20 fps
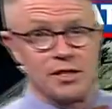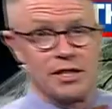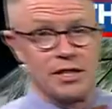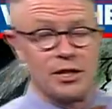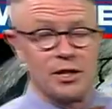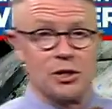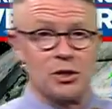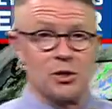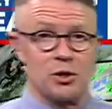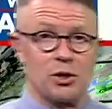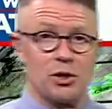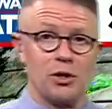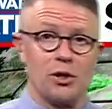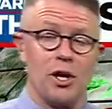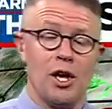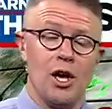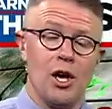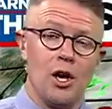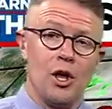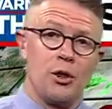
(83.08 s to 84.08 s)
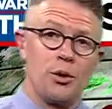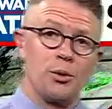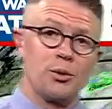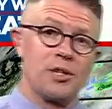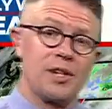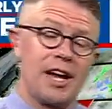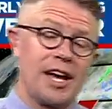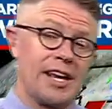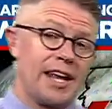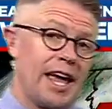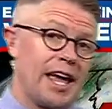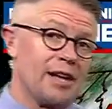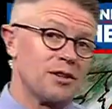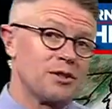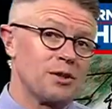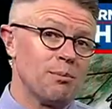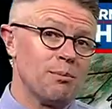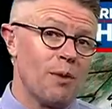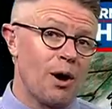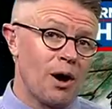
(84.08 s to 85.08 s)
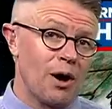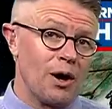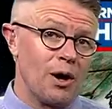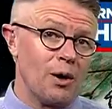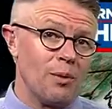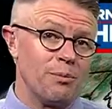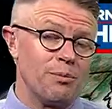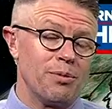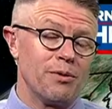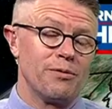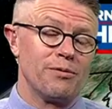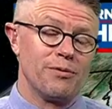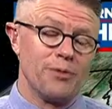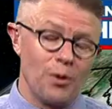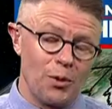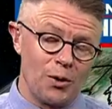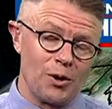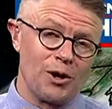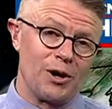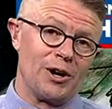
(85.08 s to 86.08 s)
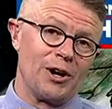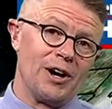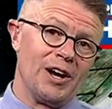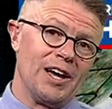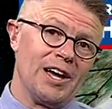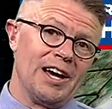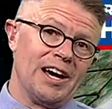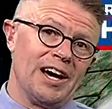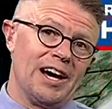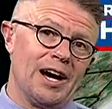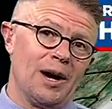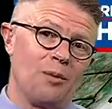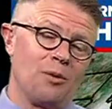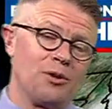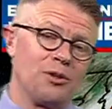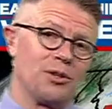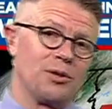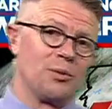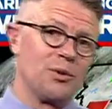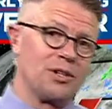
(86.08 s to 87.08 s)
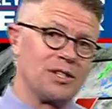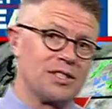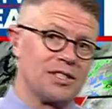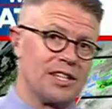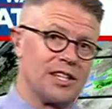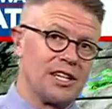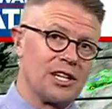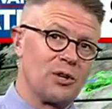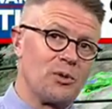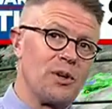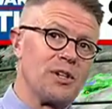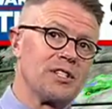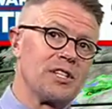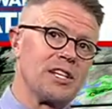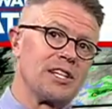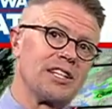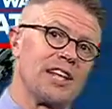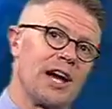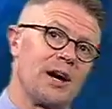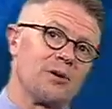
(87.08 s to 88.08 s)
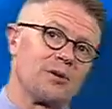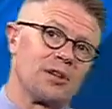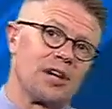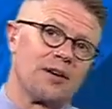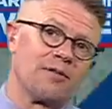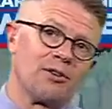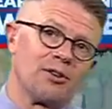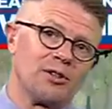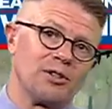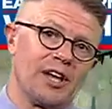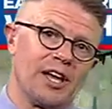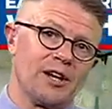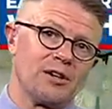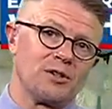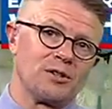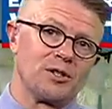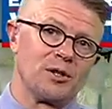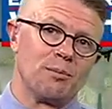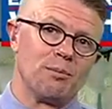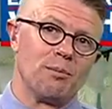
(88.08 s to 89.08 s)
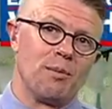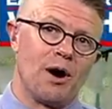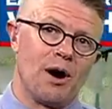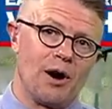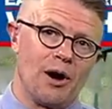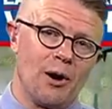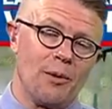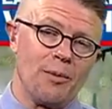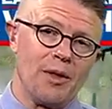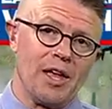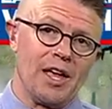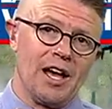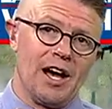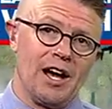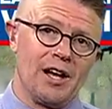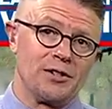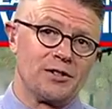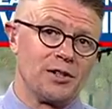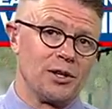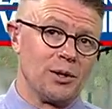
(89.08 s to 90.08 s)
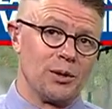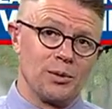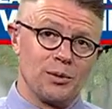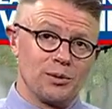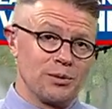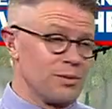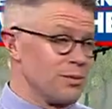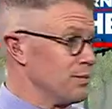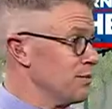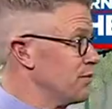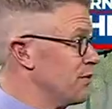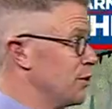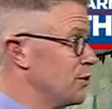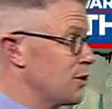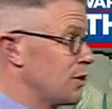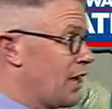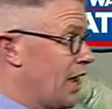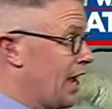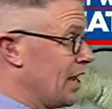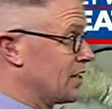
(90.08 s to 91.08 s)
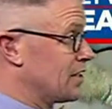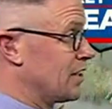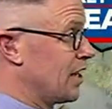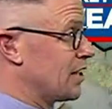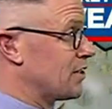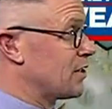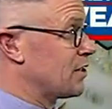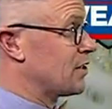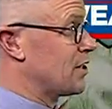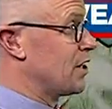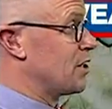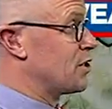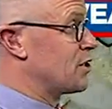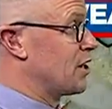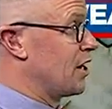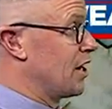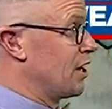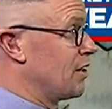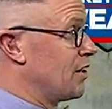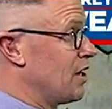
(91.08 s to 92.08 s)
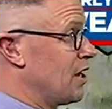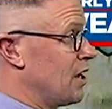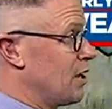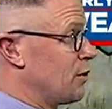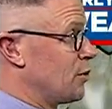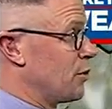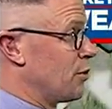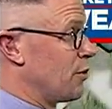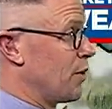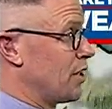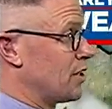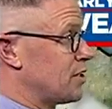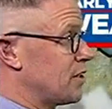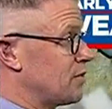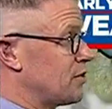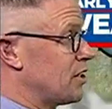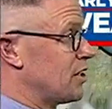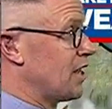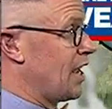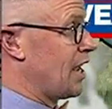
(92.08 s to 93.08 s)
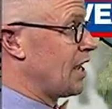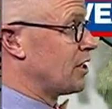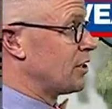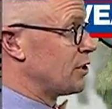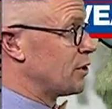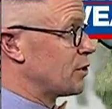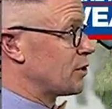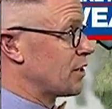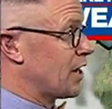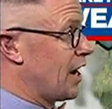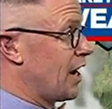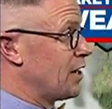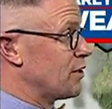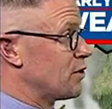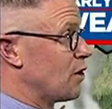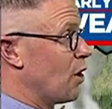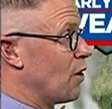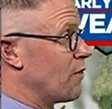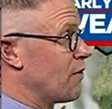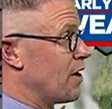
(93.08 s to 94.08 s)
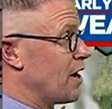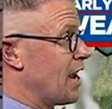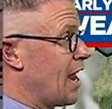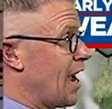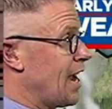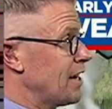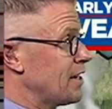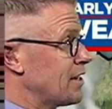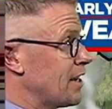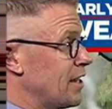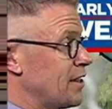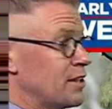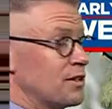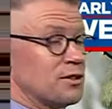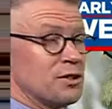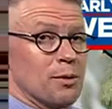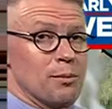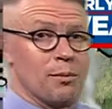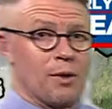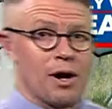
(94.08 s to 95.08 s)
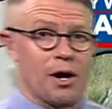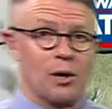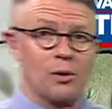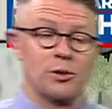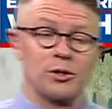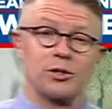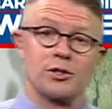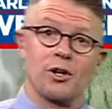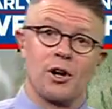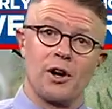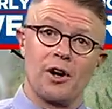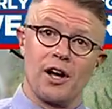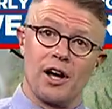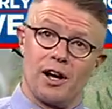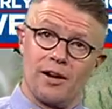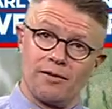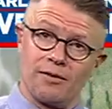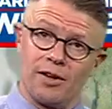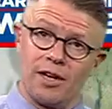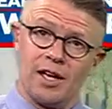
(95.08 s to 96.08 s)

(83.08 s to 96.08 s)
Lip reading: in control through tonight and tomorrow before we see an increase in cloud cover later tomorrow. So future cast, lots of sunshine through the rest of today, clear skies overnight, and then tomorrow we'll start off